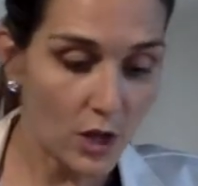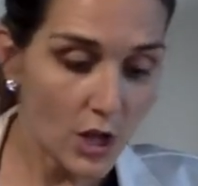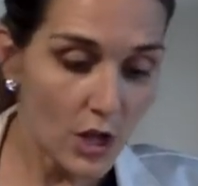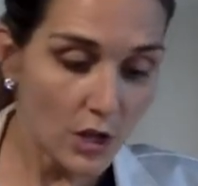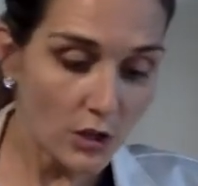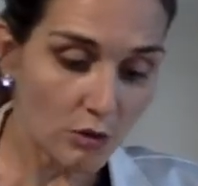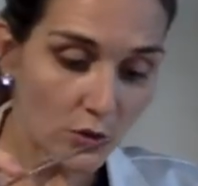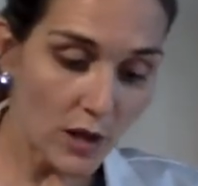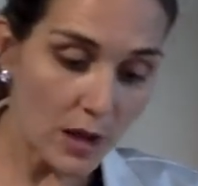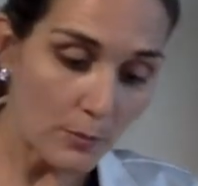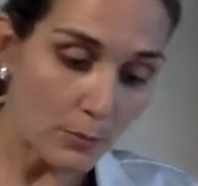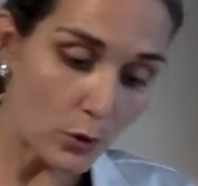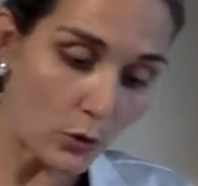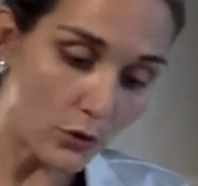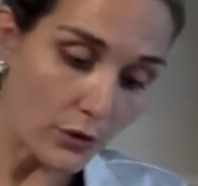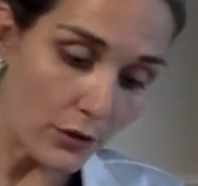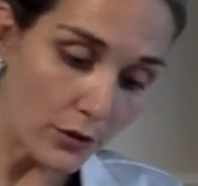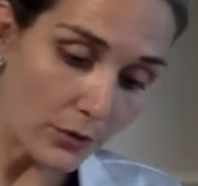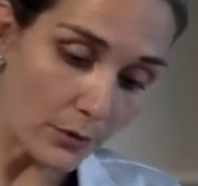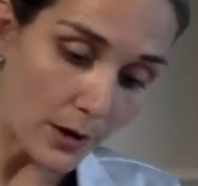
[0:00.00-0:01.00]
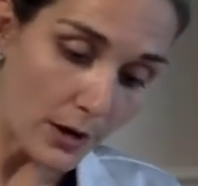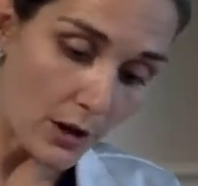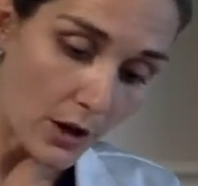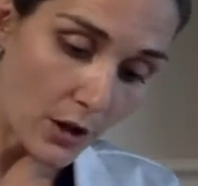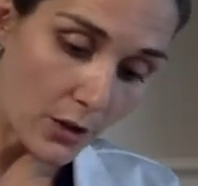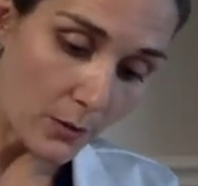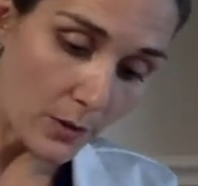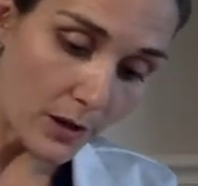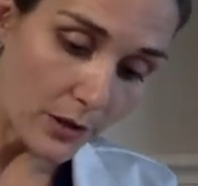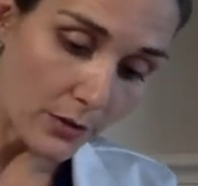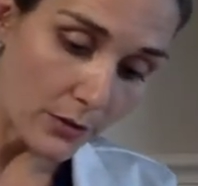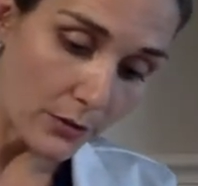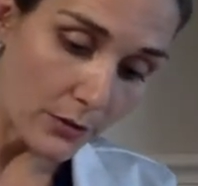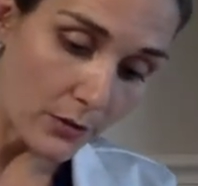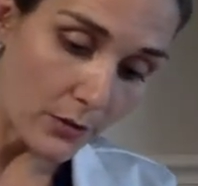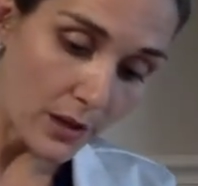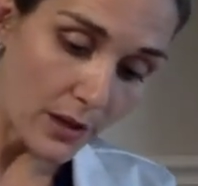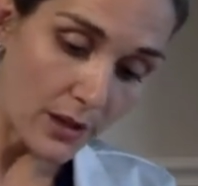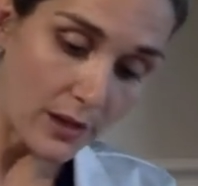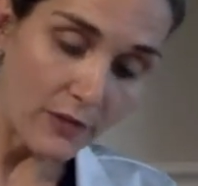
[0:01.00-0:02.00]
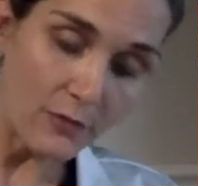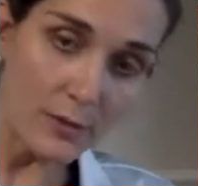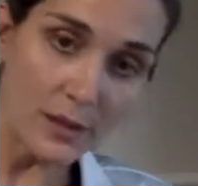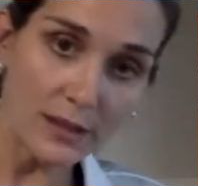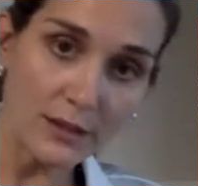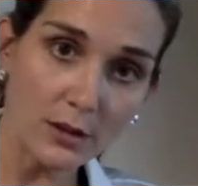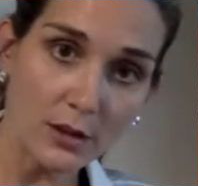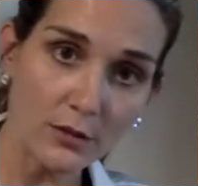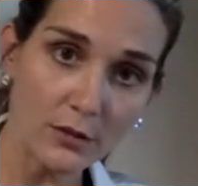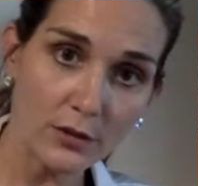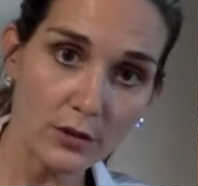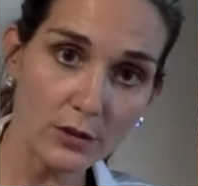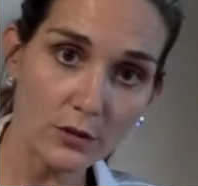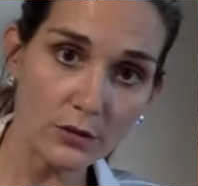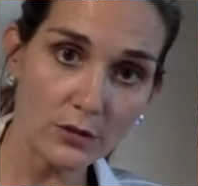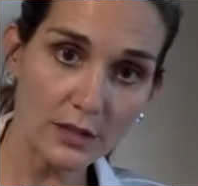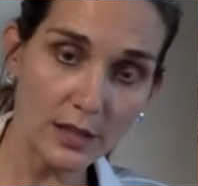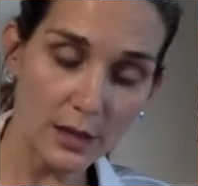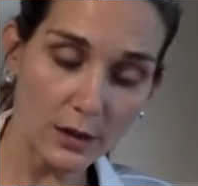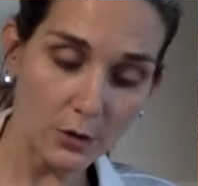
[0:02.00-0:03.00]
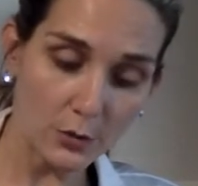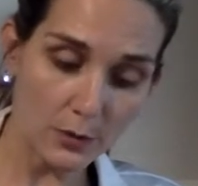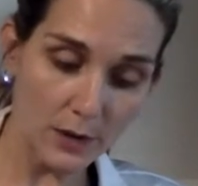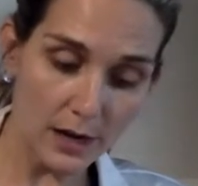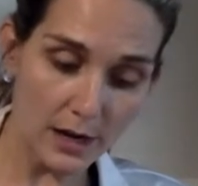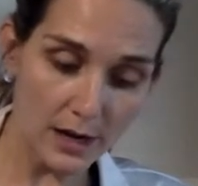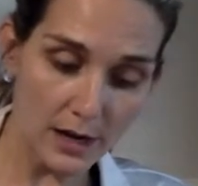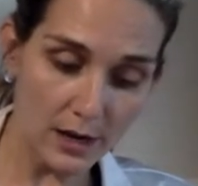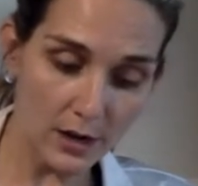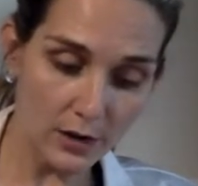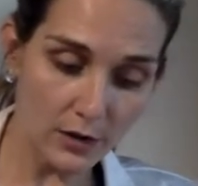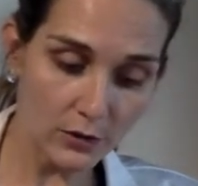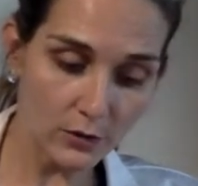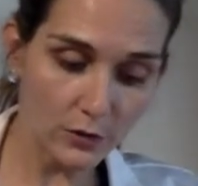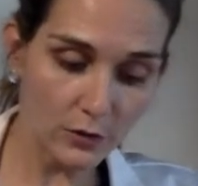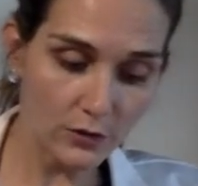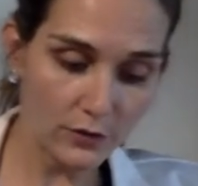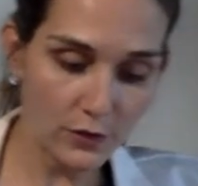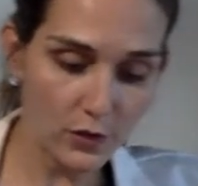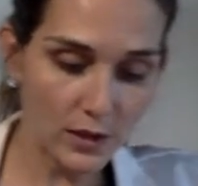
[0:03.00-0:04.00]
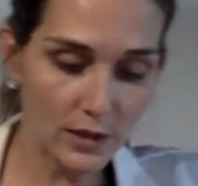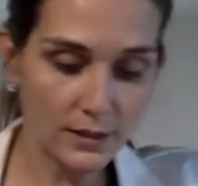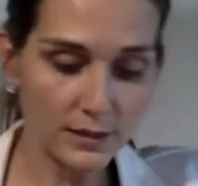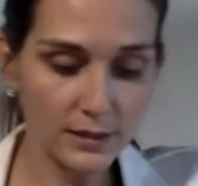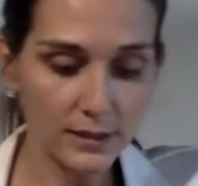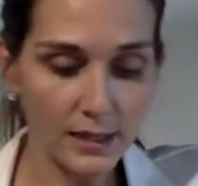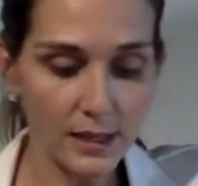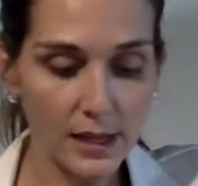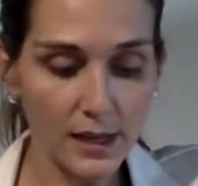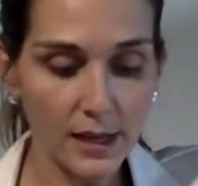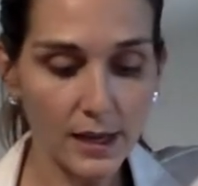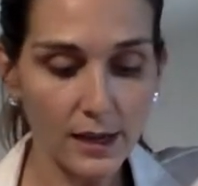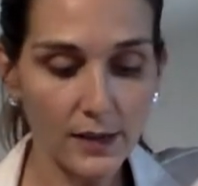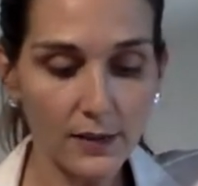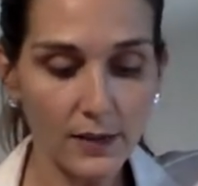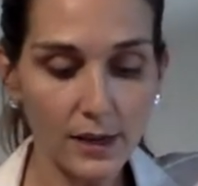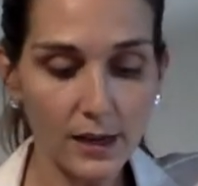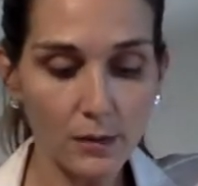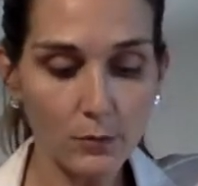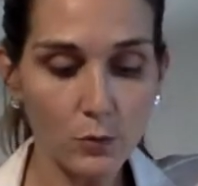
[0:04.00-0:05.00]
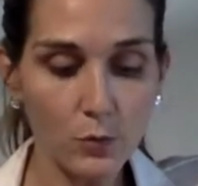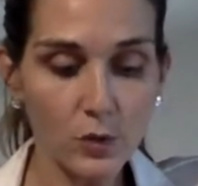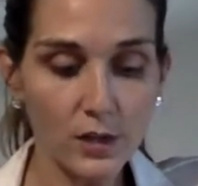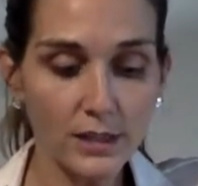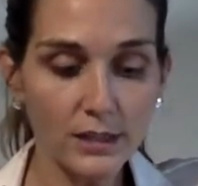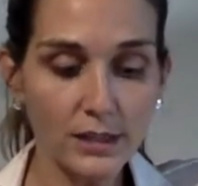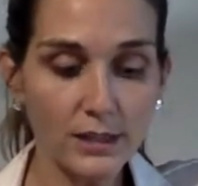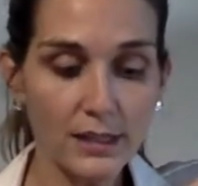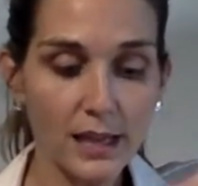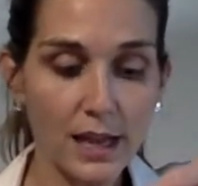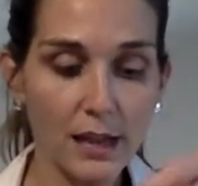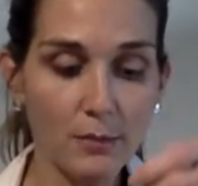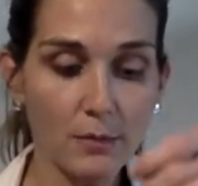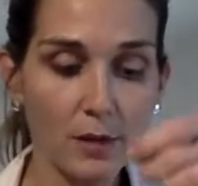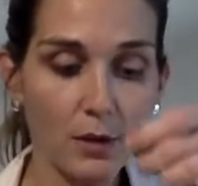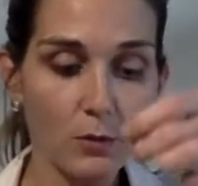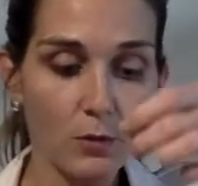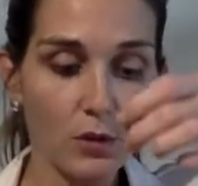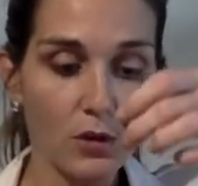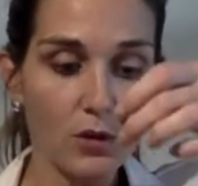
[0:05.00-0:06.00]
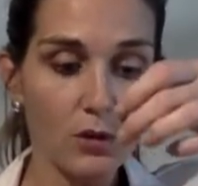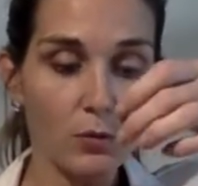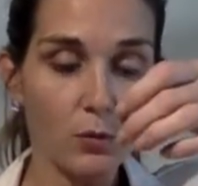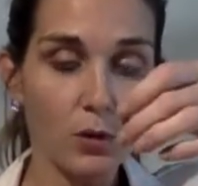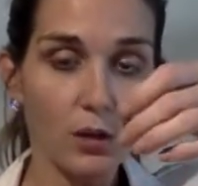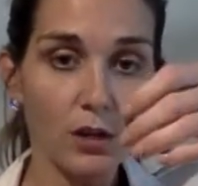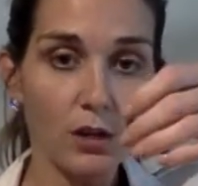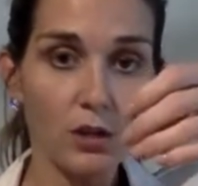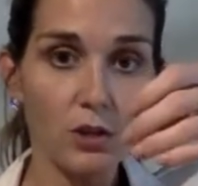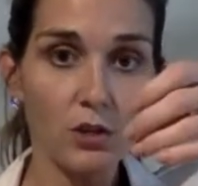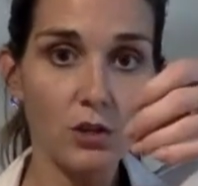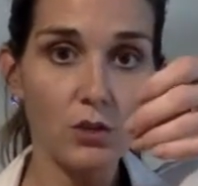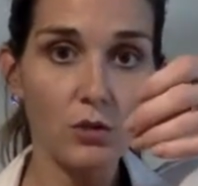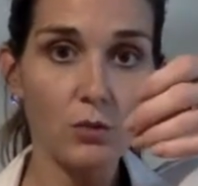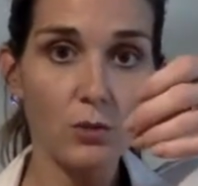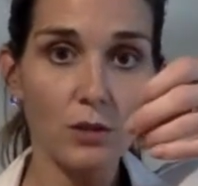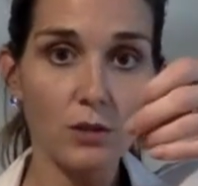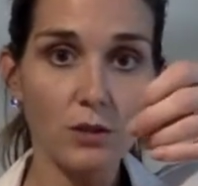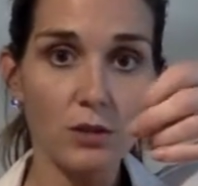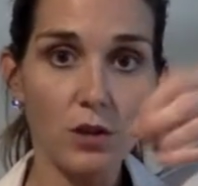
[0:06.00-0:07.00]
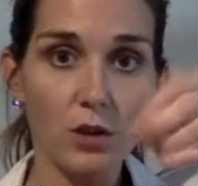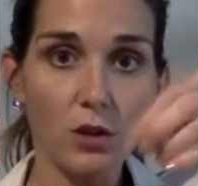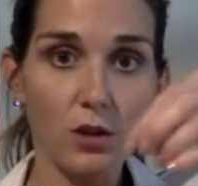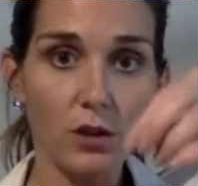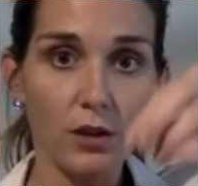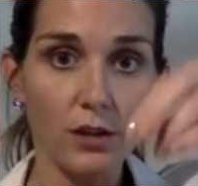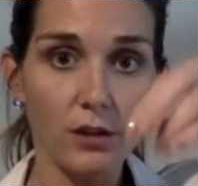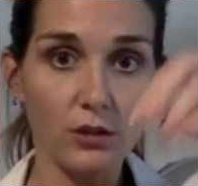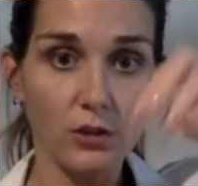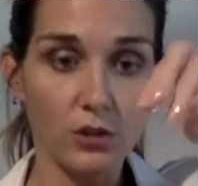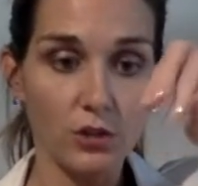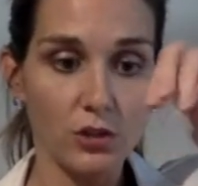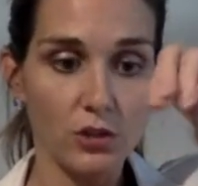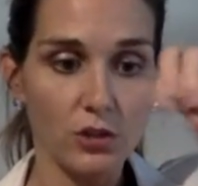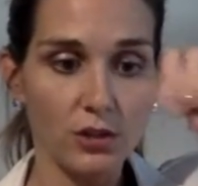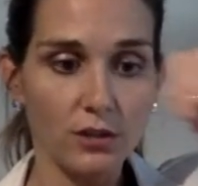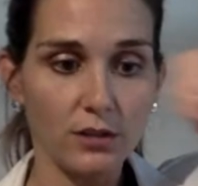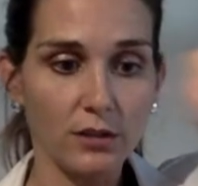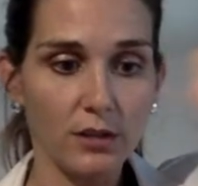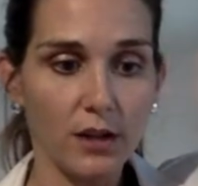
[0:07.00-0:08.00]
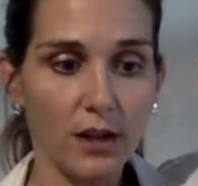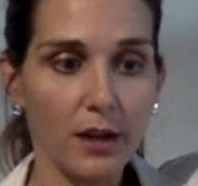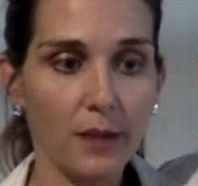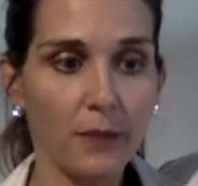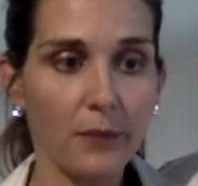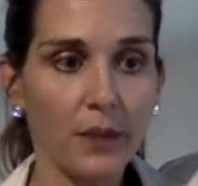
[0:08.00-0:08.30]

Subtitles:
So I pulled the thread all the way through. I left myself a little tail right here. I don't know if you can see it. And then I'm going to take my wound and we're going to do what's called a surgeon's knot.